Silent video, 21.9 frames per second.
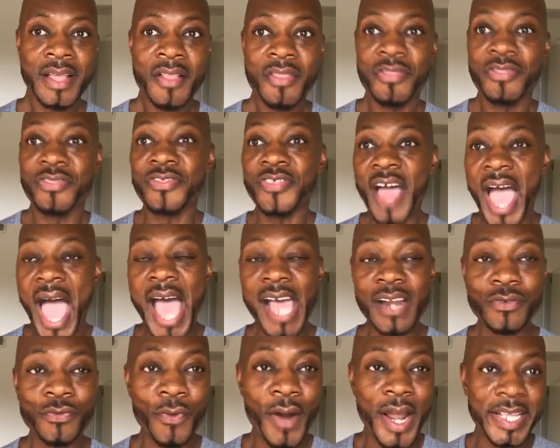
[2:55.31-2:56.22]

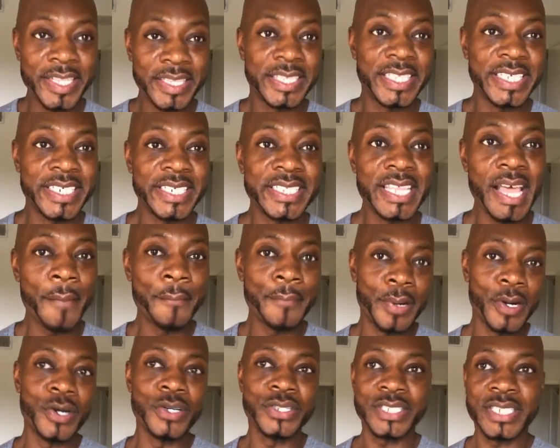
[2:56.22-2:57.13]
that right there,
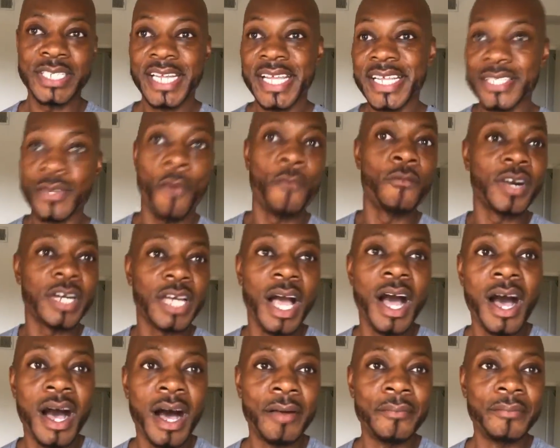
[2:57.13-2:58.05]
that person has
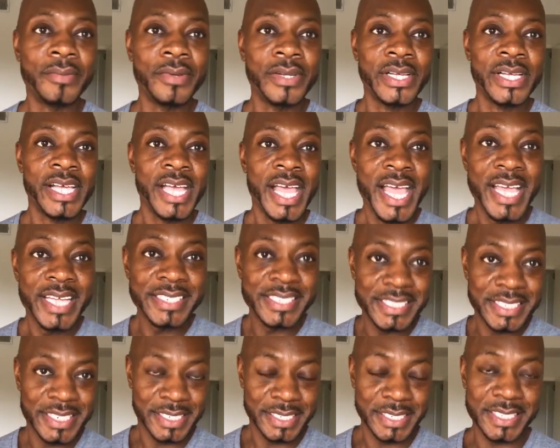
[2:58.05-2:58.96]
overcome and
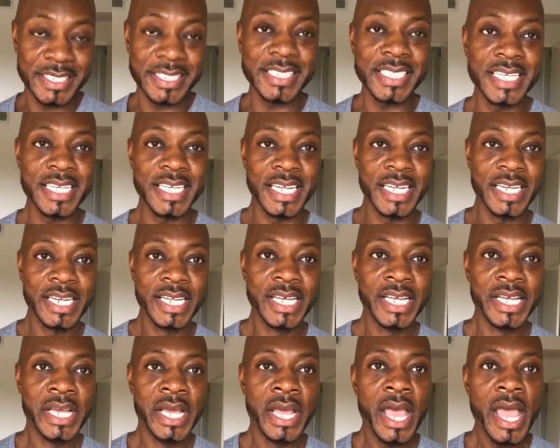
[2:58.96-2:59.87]
succeeded.
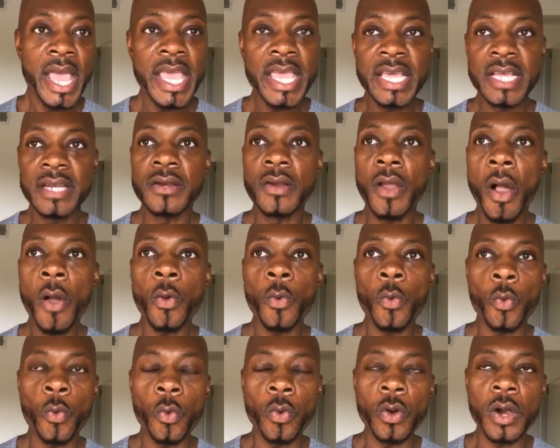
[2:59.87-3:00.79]
And
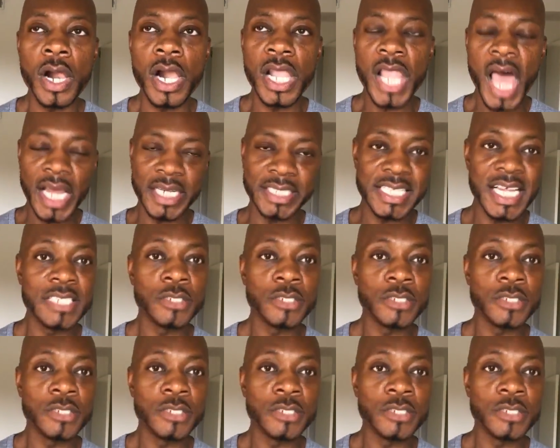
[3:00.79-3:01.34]
a lot of